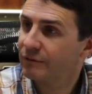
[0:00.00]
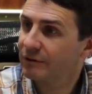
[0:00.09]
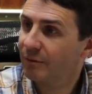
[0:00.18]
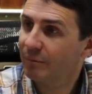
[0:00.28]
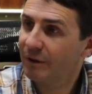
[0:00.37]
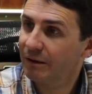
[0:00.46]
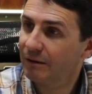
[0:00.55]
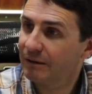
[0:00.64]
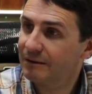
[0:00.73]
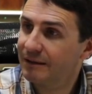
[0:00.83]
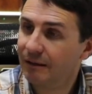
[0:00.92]
Submit
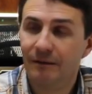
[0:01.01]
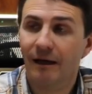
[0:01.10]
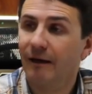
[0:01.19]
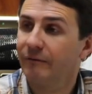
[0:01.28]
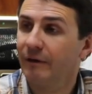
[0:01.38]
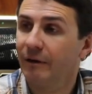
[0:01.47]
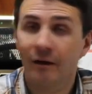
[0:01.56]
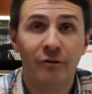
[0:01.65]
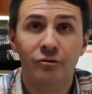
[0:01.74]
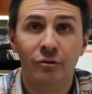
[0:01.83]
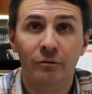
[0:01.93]
the second half in
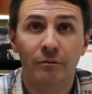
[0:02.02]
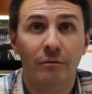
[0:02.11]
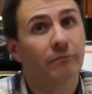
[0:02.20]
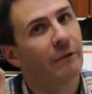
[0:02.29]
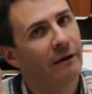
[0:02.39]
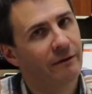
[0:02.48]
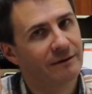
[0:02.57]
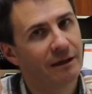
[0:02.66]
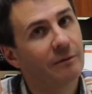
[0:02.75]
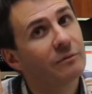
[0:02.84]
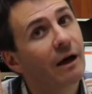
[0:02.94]
another journal at the
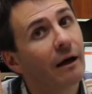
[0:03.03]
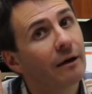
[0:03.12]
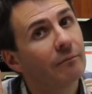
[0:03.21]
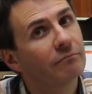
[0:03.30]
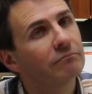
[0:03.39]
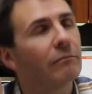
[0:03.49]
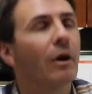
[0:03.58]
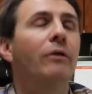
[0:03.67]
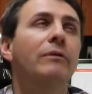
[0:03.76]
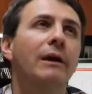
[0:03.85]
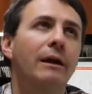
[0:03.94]
same time,
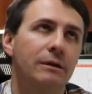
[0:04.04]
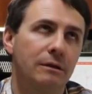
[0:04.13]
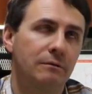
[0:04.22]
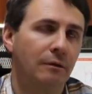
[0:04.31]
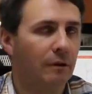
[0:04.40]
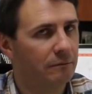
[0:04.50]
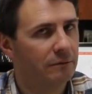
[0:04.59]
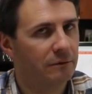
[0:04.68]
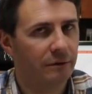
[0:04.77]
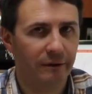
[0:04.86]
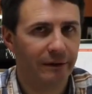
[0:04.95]
unrelated, you
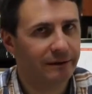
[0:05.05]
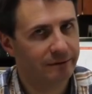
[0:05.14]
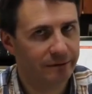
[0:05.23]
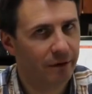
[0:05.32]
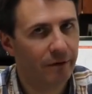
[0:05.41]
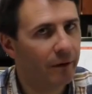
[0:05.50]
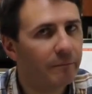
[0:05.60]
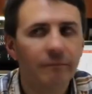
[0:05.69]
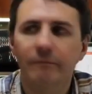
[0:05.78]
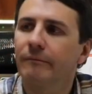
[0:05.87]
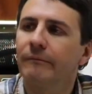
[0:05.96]
know, so it doesn't show.
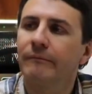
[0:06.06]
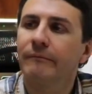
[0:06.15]
up